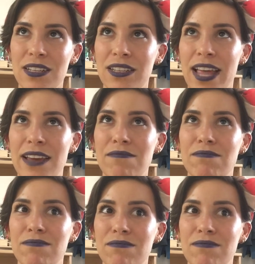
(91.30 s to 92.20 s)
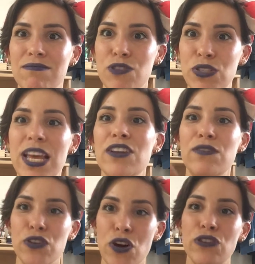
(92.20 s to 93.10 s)
you send
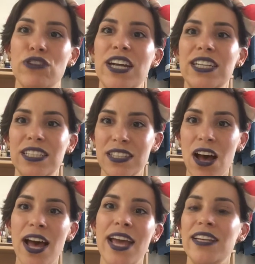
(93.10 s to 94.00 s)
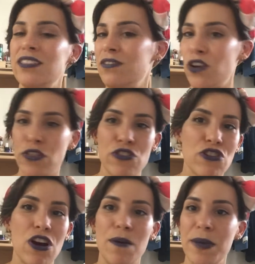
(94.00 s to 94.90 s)
off your contract, it's signed, you've got the
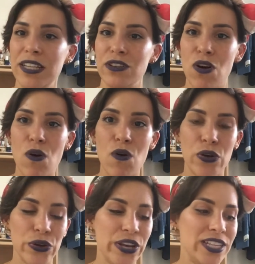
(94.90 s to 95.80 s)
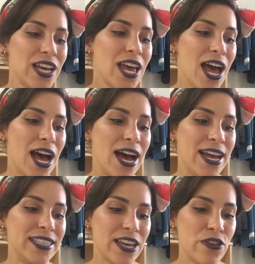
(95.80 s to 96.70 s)
job, it's all good,
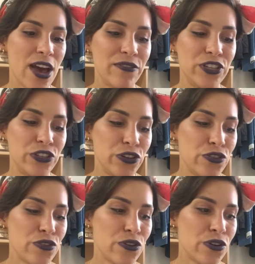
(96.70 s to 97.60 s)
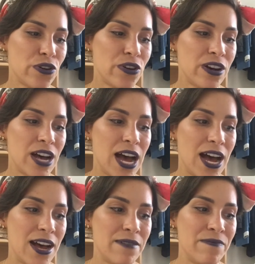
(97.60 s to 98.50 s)
is that you have to do your
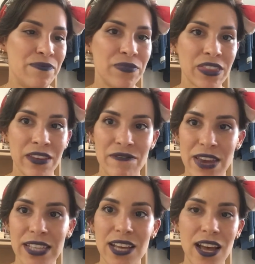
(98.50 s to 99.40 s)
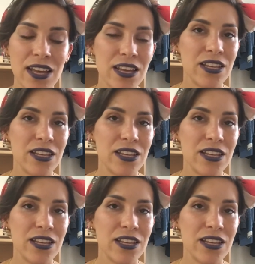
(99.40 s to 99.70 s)
visa.